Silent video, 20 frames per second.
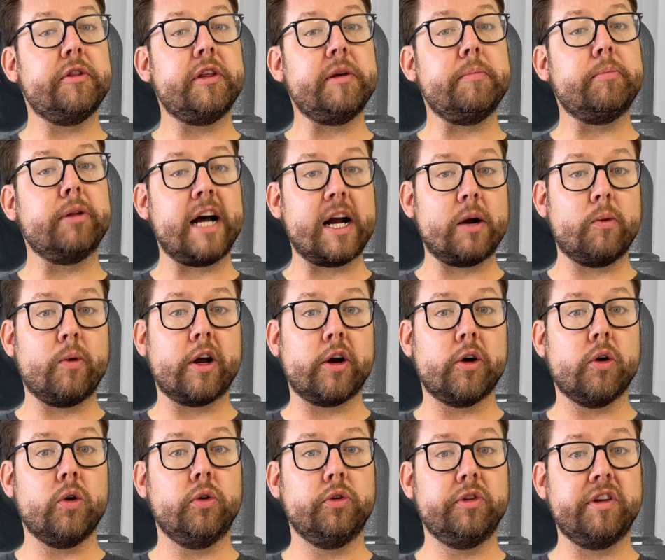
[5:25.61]
the black water
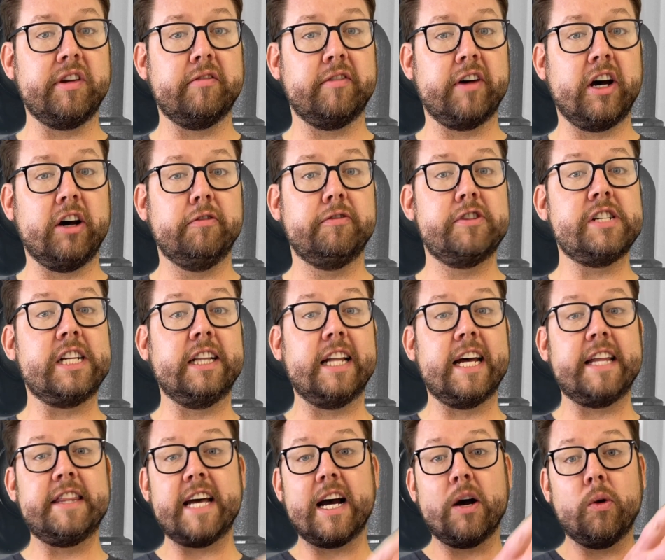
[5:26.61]
holding valve to
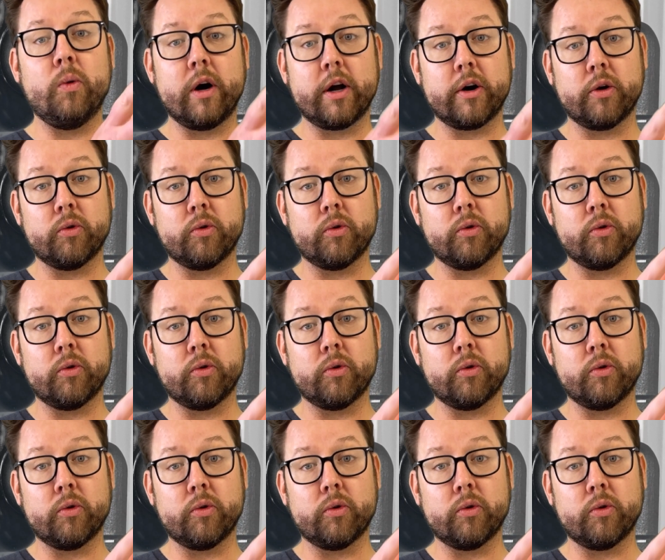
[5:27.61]
let that water